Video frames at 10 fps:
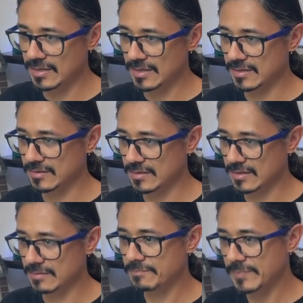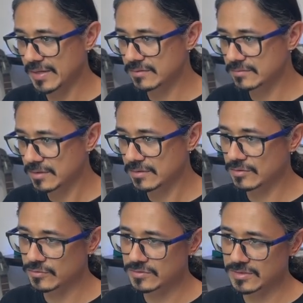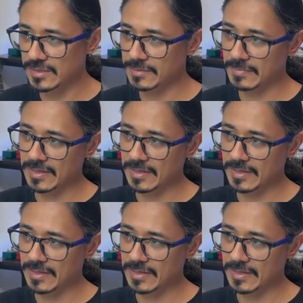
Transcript: and build Ghostty